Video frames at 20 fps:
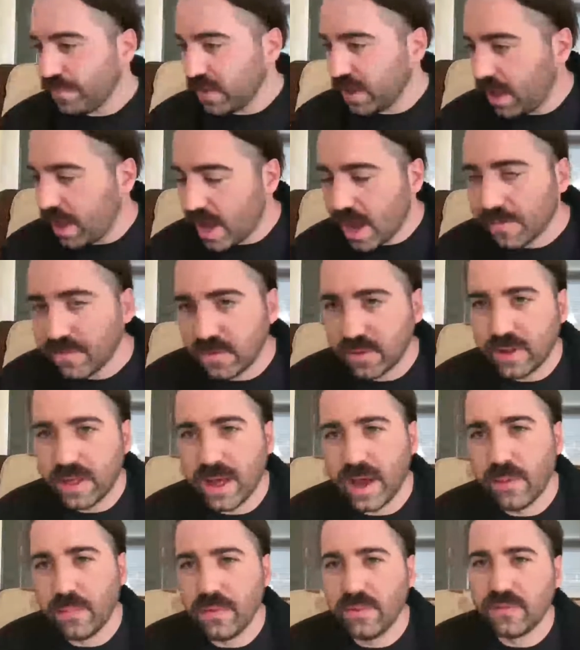After
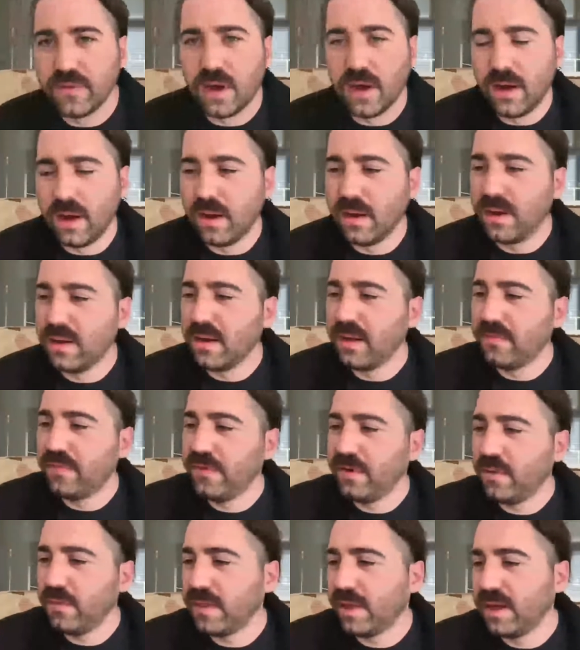that, we've got
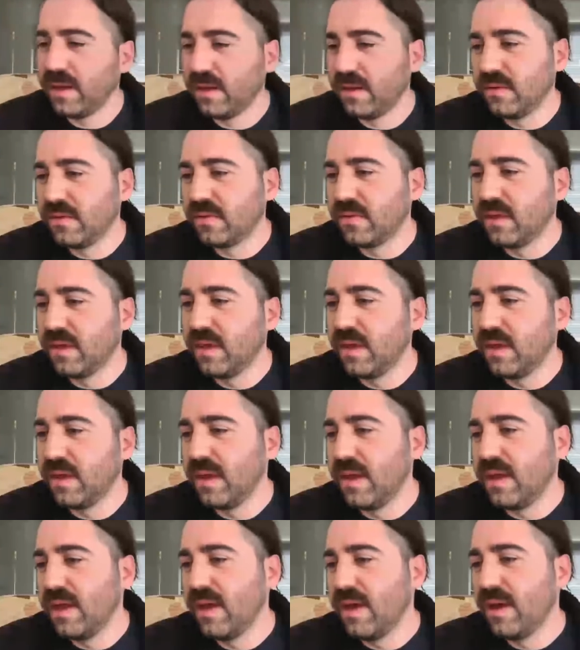two things
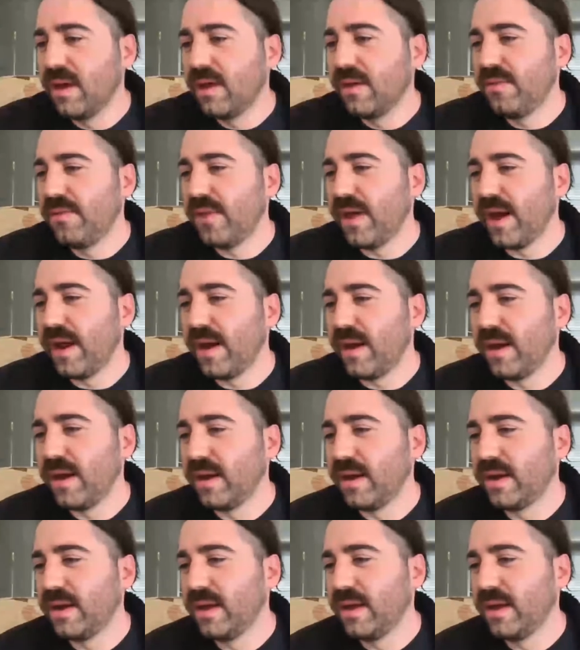that are